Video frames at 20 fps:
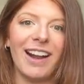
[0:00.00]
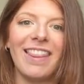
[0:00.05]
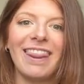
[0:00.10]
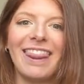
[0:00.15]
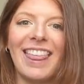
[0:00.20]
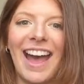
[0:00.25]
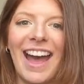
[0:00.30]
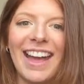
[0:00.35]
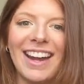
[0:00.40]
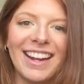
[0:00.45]

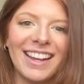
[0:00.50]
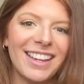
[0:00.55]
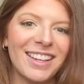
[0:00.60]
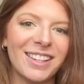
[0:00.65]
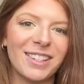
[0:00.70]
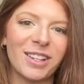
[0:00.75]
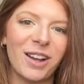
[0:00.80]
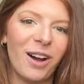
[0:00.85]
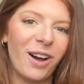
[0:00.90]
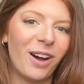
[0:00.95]
that
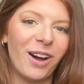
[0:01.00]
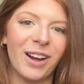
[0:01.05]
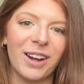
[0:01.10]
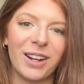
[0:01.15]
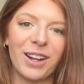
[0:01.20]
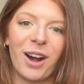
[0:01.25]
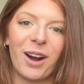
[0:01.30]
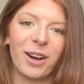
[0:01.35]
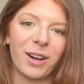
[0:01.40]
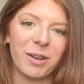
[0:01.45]
is on
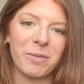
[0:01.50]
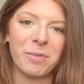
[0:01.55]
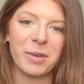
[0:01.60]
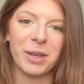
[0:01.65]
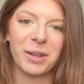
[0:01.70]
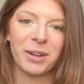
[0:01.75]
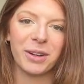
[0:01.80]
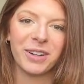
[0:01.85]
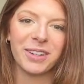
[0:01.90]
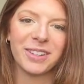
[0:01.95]
our
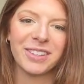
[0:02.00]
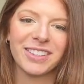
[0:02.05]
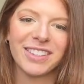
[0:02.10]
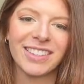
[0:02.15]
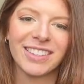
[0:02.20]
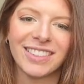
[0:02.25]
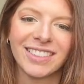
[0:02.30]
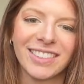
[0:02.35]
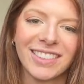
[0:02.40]
computers.